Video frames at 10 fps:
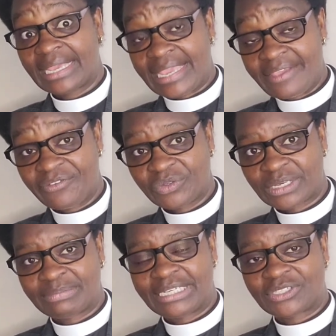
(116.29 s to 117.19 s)
if you
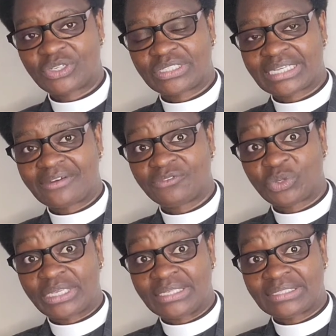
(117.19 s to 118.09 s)
subject yourself to
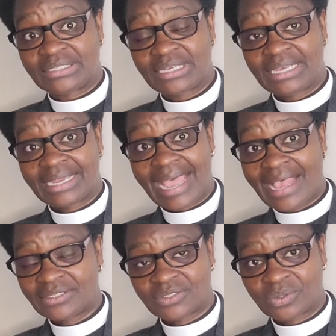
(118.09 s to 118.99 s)
his
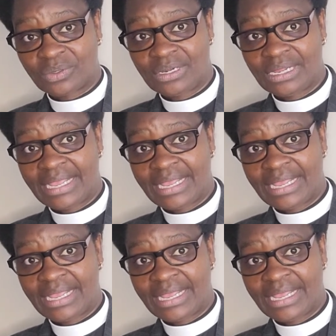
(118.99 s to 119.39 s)
counsel,